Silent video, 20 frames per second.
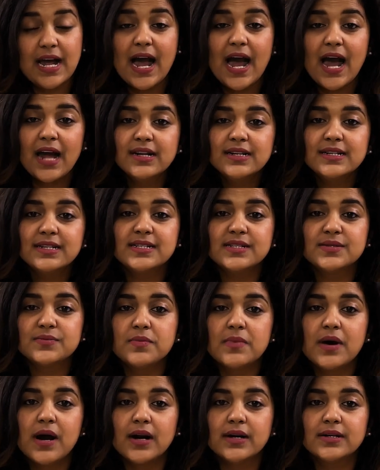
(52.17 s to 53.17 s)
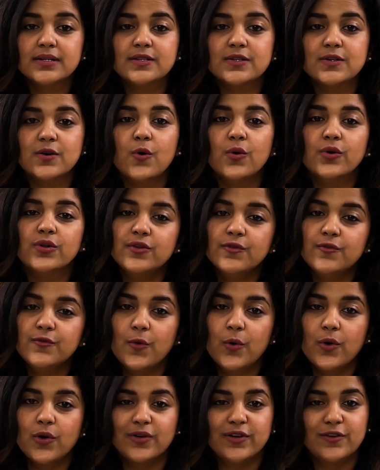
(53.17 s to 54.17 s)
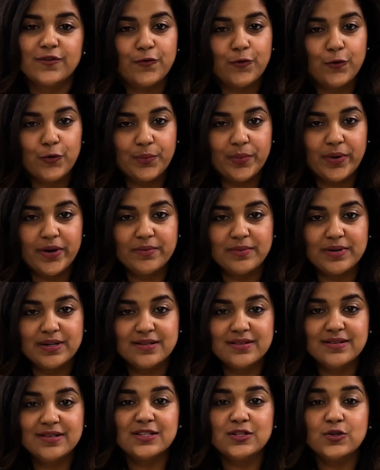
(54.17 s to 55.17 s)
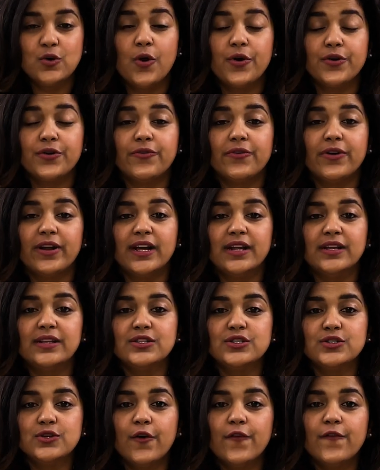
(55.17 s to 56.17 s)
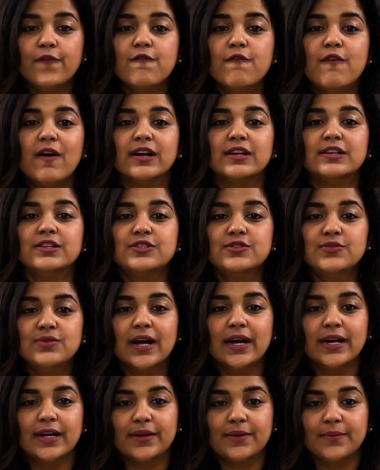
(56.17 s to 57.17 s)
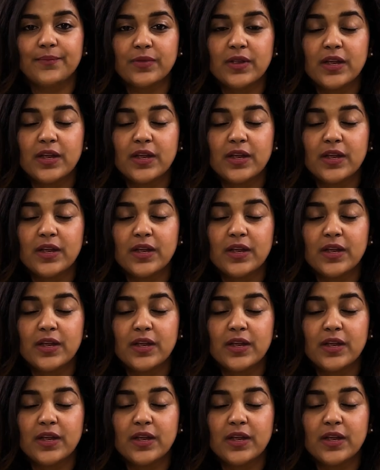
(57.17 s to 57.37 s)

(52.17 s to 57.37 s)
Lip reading: and is marked on the following four parameters on a range of 1 to 9.